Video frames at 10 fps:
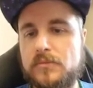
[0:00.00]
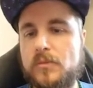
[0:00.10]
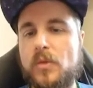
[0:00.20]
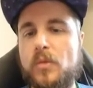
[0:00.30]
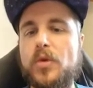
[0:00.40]

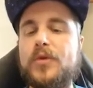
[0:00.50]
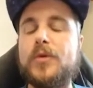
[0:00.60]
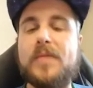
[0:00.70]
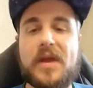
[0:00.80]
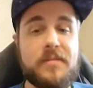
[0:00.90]
We'll do
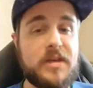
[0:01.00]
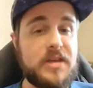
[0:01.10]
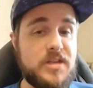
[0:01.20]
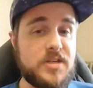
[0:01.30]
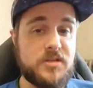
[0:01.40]

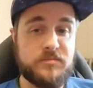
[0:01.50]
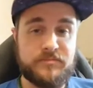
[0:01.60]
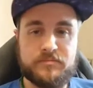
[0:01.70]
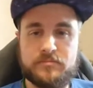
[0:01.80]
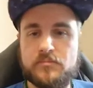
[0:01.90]
maybe
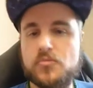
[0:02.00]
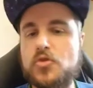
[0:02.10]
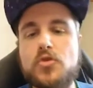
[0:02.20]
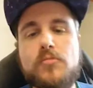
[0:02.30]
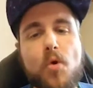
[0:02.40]

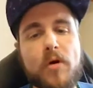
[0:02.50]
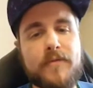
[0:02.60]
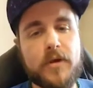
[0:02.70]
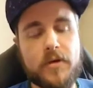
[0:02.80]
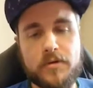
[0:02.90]
2 more of
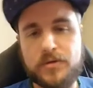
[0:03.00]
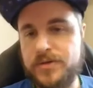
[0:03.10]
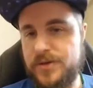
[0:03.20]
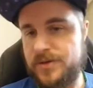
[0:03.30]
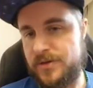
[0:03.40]

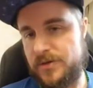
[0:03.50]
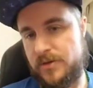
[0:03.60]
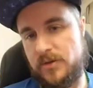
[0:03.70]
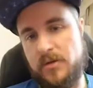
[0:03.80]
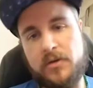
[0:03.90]
those.
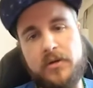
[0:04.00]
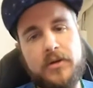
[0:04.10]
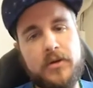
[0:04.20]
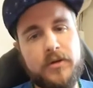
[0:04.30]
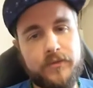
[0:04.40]

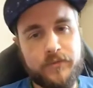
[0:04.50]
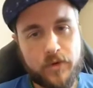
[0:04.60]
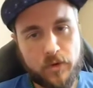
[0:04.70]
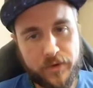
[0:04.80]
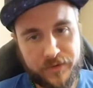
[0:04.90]

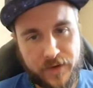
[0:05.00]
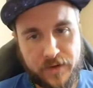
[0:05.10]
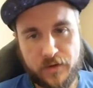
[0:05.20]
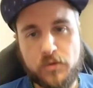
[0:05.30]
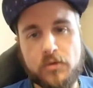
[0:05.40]
Focus on
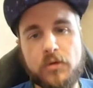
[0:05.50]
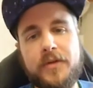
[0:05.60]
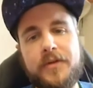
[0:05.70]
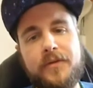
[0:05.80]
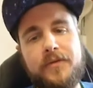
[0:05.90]
the
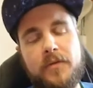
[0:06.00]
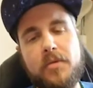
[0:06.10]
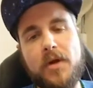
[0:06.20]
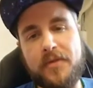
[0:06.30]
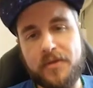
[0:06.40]
coolness of the
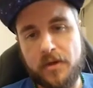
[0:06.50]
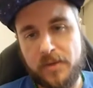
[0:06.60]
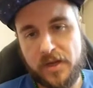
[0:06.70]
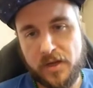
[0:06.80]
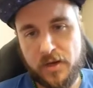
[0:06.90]
breath
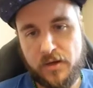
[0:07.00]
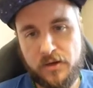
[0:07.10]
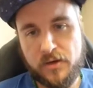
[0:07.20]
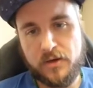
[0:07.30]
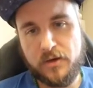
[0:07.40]
coming in.
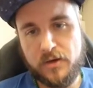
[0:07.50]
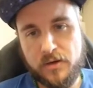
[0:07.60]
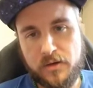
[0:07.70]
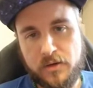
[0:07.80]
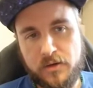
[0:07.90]

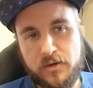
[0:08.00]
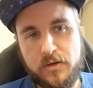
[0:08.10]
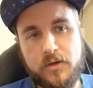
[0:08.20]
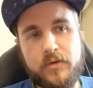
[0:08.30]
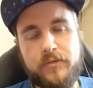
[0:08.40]

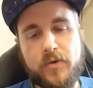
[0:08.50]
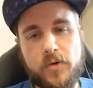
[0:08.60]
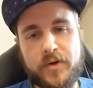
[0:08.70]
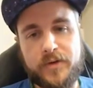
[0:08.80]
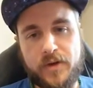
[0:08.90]

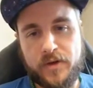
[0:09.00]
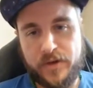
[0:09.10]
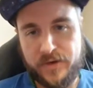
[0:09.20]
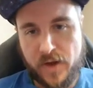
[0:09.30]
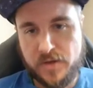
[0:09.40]
Focus on the
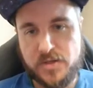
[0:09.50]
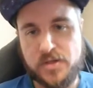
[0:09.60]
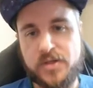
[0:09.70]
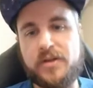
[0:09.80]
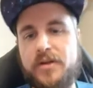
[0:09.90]
tension
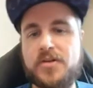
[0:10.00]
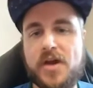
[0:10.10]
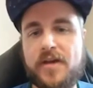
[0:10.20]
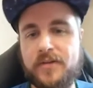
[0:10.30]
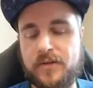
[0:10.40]
in the
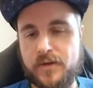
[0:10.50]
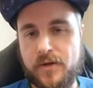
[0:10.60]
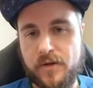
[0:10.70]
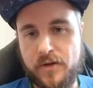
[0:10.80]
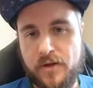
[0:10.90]
chest
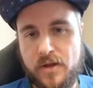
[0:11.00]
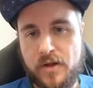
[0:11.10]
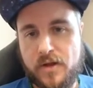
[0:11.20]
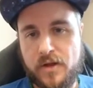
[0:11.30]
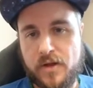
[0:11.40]

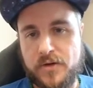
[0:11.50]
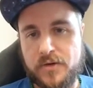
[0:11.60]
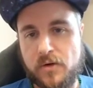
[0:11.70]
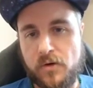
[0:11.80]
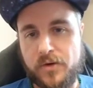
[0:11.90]
as
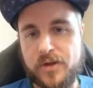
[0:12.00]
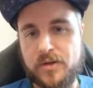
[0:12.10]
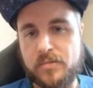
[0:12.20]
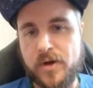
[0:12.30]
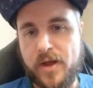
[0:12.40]
you're holding the
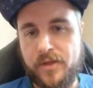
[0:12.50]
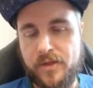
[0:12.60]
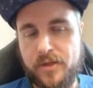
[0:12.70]
breath.